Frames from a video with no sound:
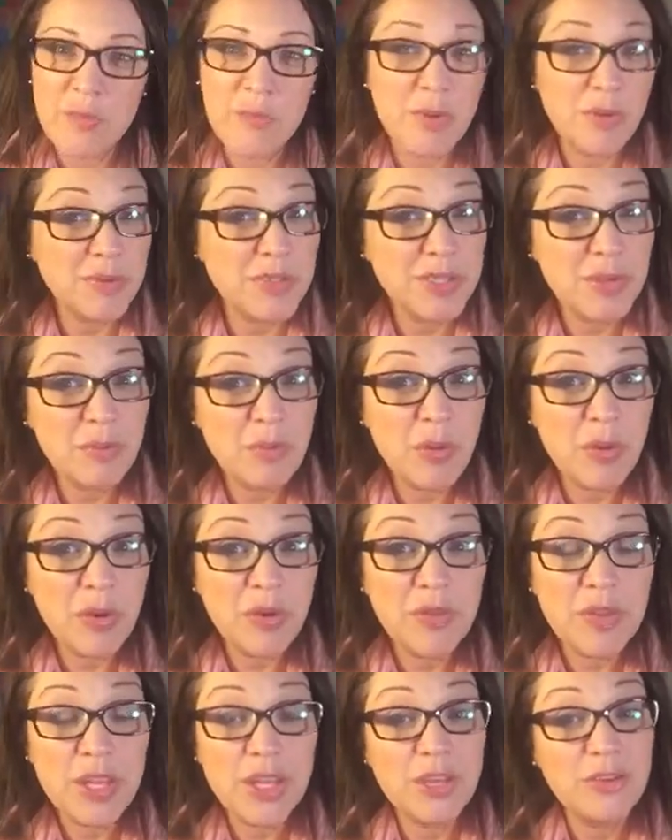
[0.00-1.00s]
the most
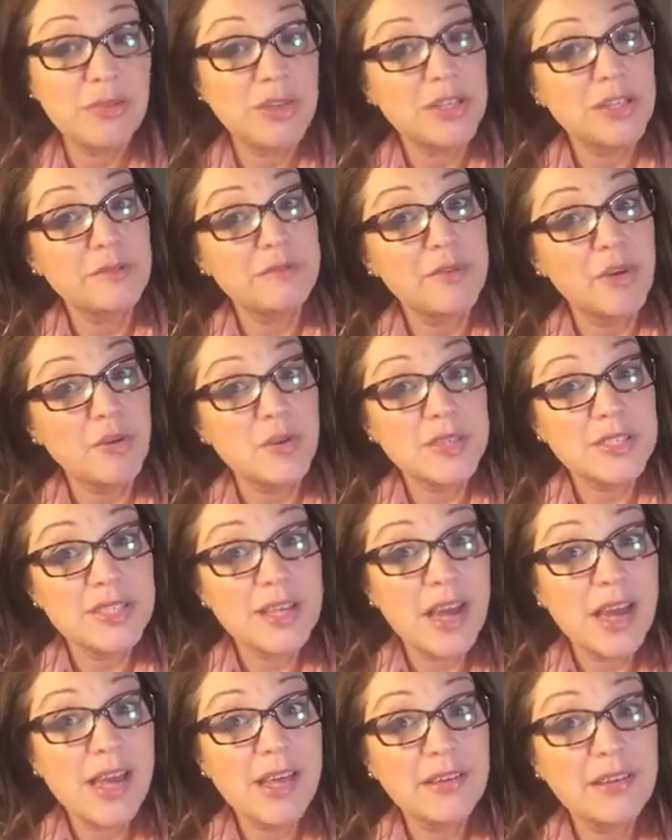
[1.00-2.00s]
important that you need to focus
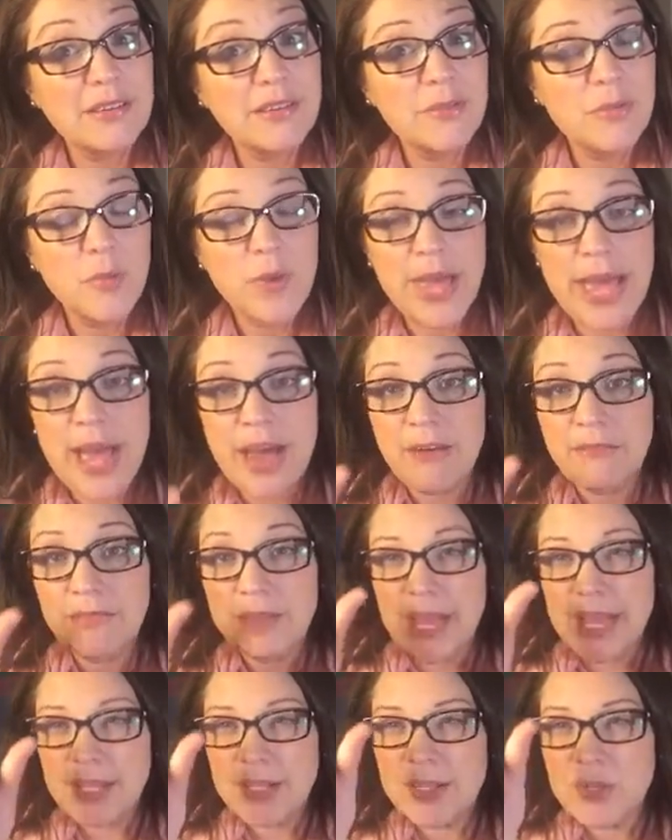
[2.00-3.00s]
on. We have
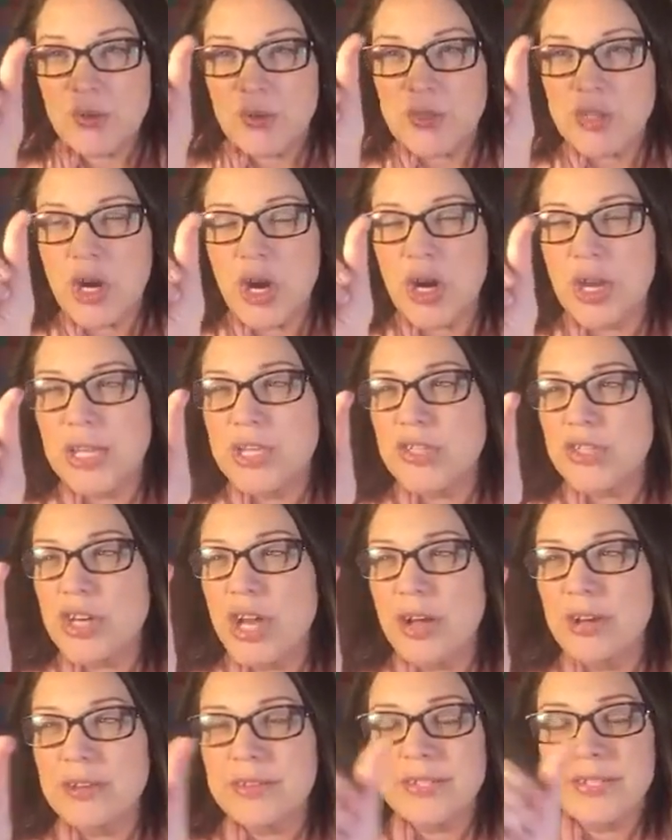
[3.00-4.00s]
like little target
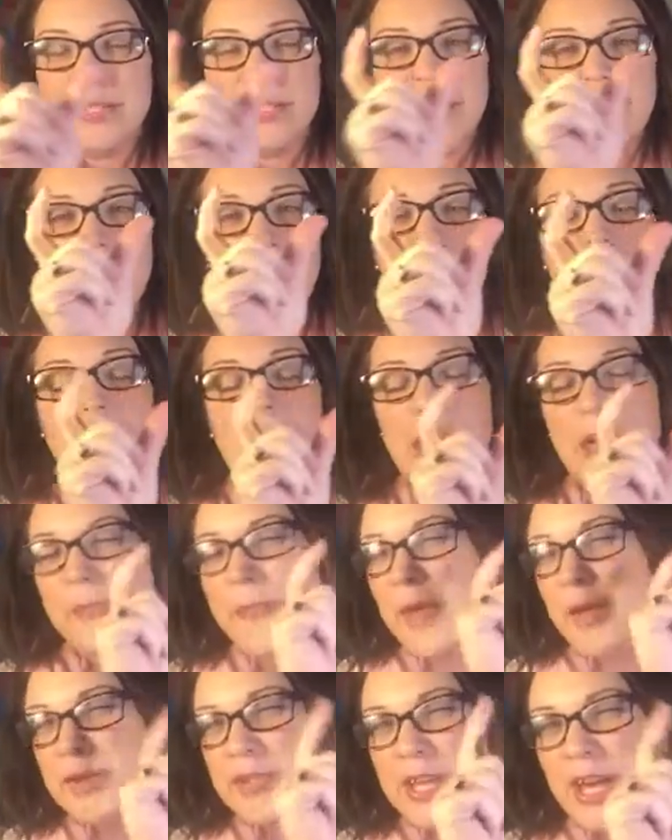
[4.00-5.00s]
chunks and
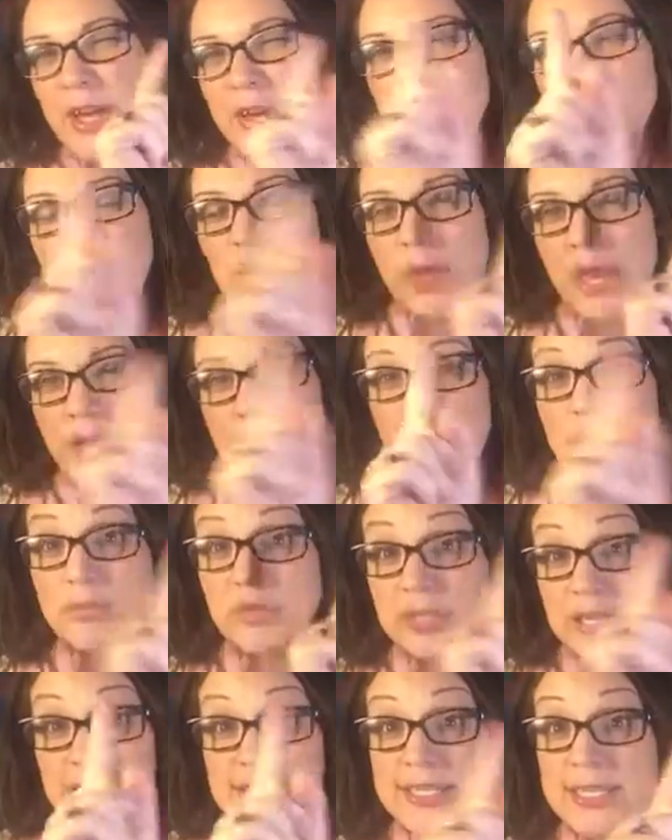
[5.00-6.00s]
they'll tell you
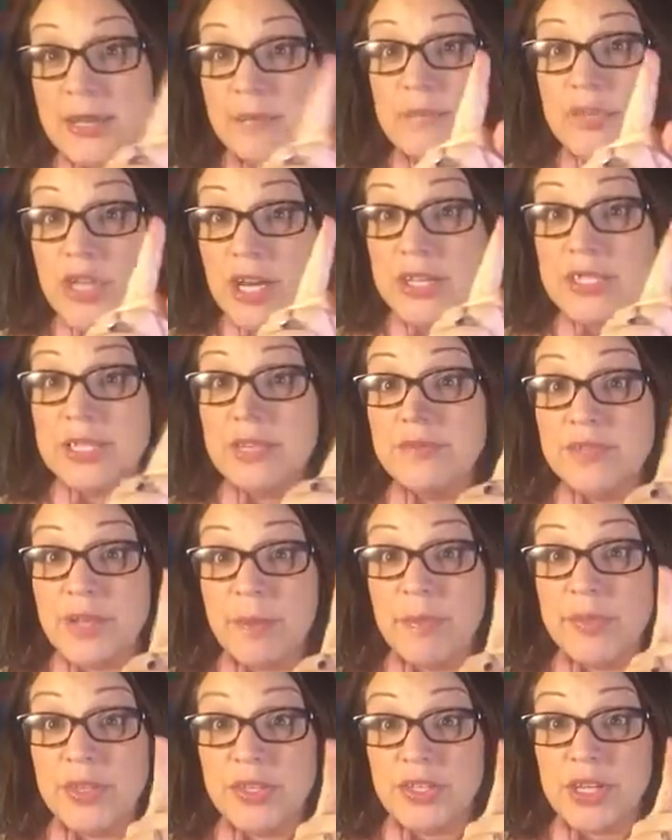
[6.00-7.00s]
like lesson objectives
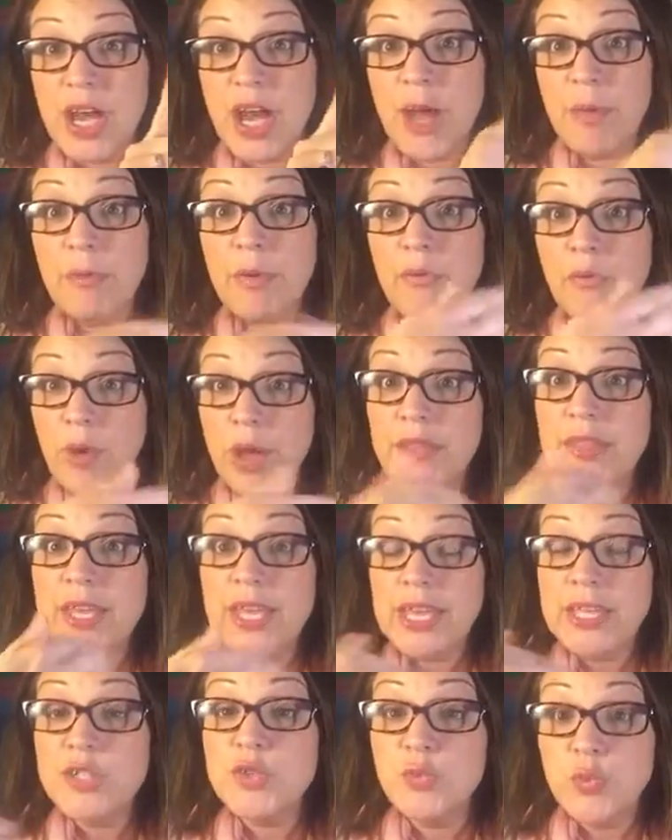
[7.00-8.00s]
up at the top of what the
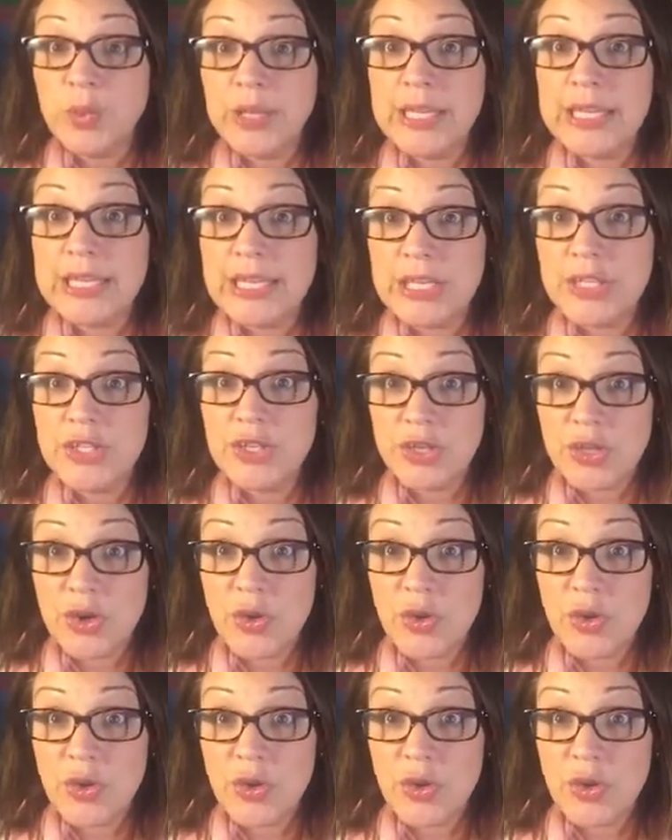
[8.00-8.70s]
kids really need to